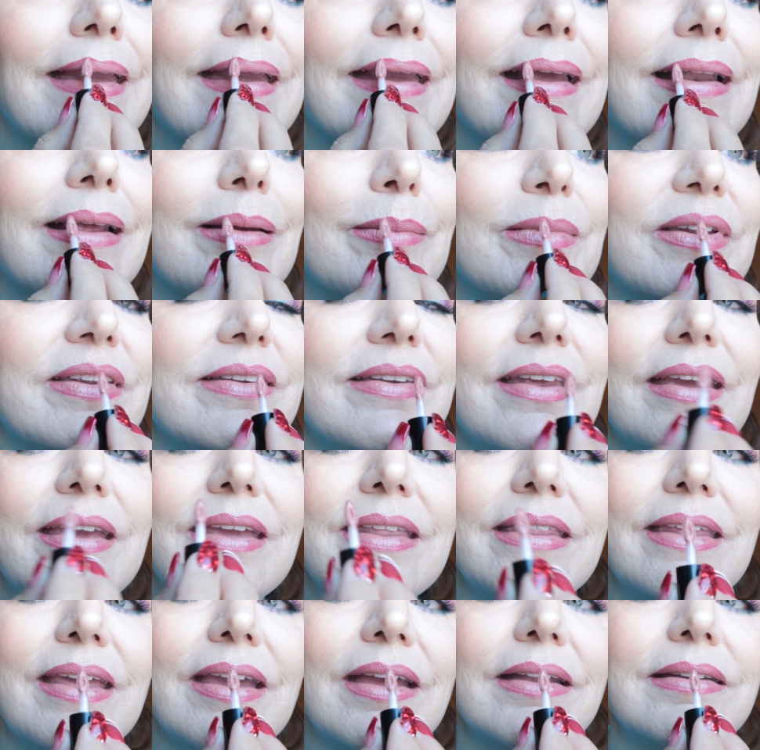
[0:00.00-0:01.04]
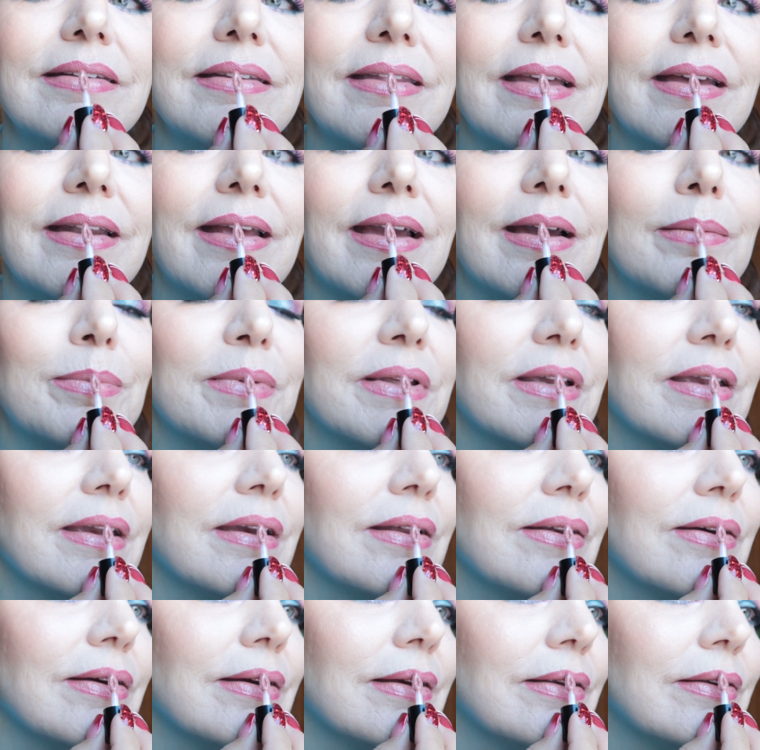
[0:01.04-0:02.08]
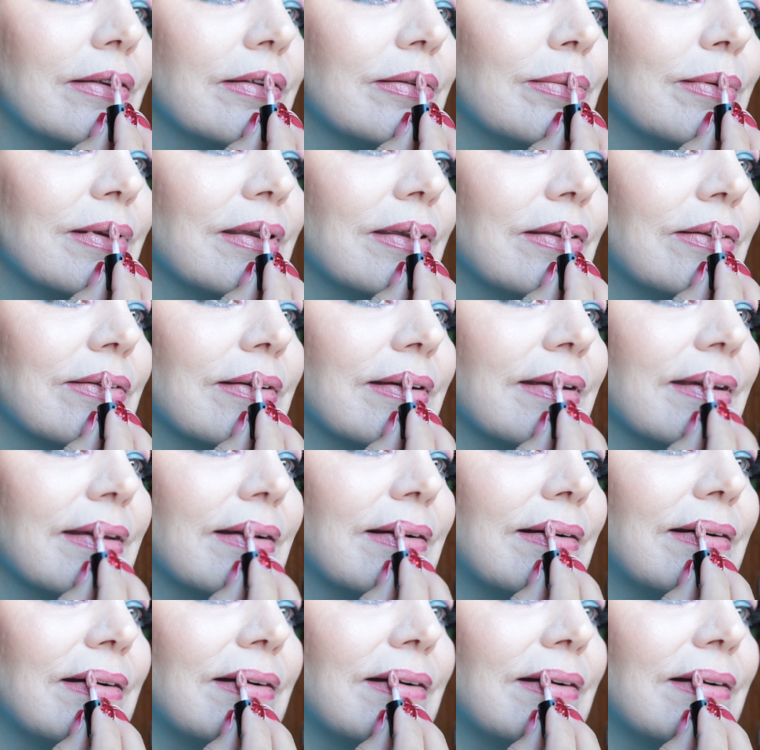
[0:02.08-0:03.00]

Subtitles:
And I'm just taking the edge of that applicator and just making sure I get